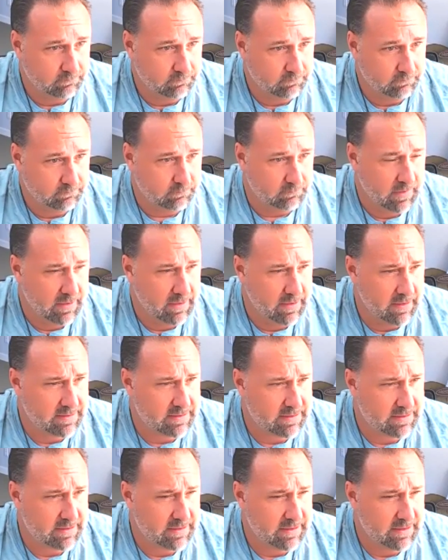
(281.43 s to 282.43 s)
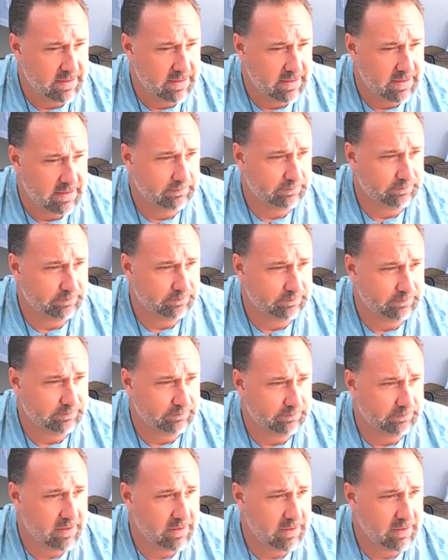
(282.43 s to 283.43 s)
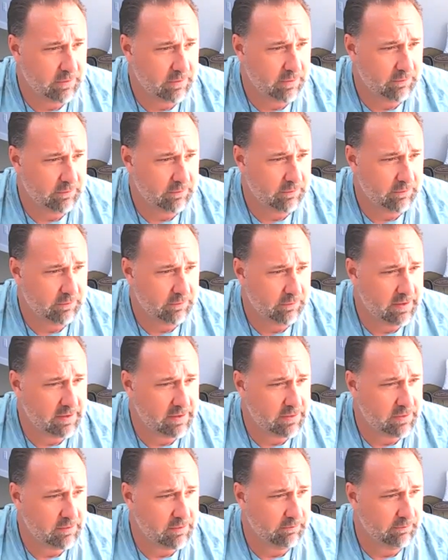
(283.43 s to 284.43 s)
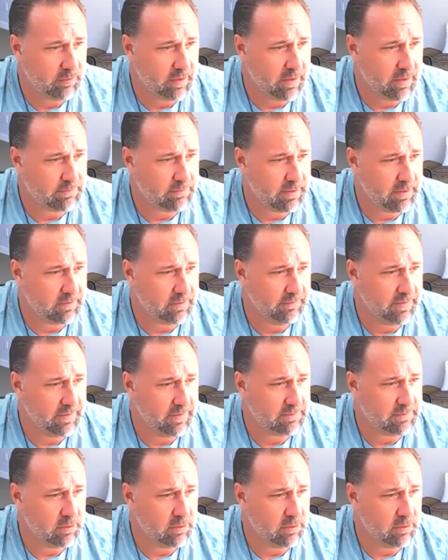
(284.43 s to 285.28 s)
Let's see here. Let's get over to the intuitive prospecting piece.